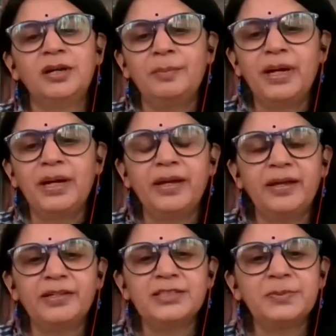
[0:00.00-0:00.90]
My
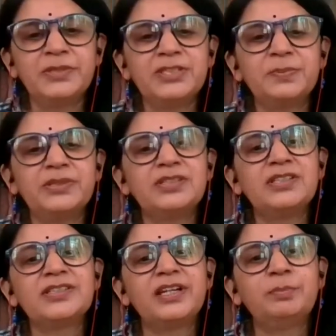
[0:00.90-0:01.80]
husband's
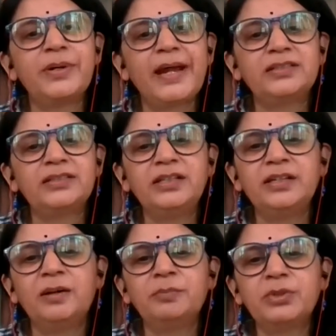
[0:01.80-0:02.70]
business had practically
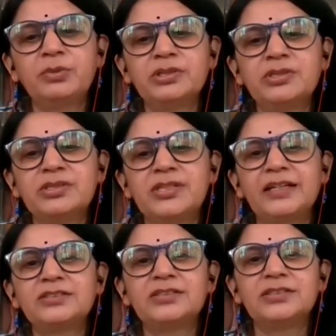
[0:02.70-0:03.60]
come to a
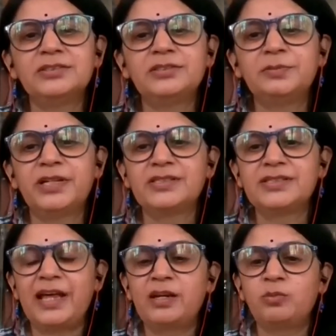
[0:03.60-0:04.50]
standstill. My
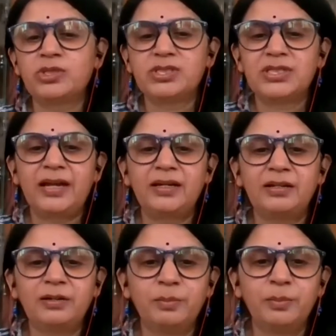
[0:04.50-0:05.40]
son was
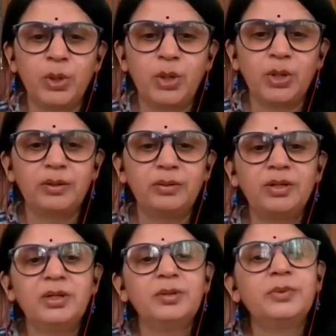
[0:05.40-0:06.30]
stranded abroad
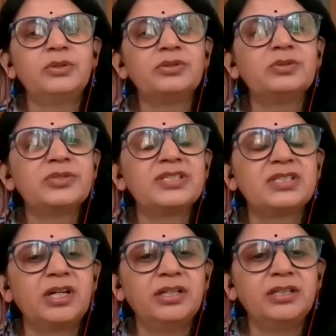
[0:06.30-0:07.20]
because he was
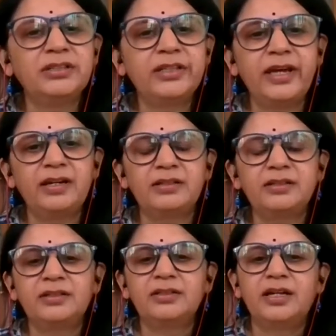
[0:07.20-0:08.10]
studying there,
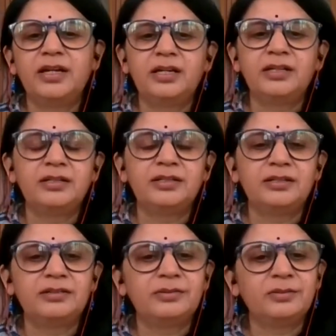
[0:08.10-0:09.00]
and
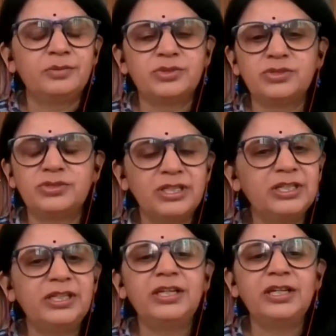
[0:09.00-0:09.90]
was
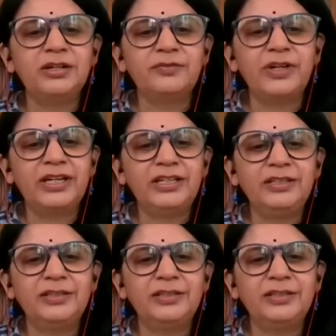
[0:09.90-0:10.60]
really in a very